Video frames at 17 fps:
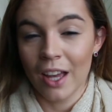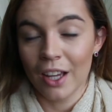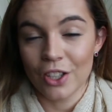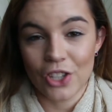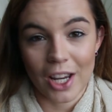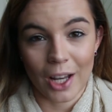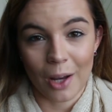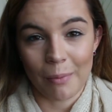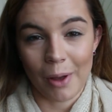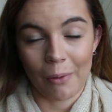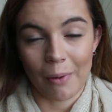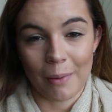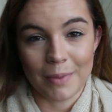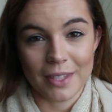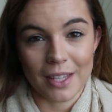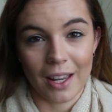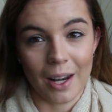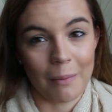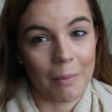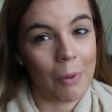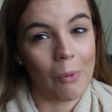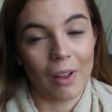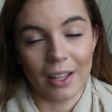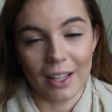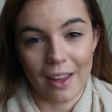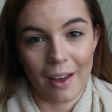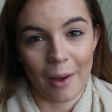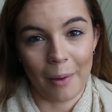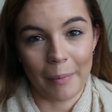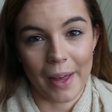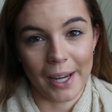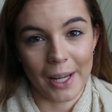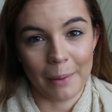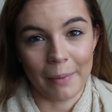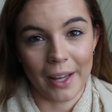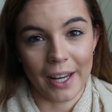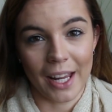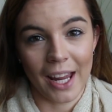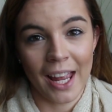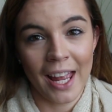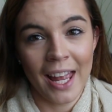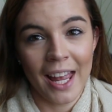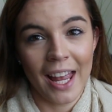check out my website. I'd be willing to help anybody.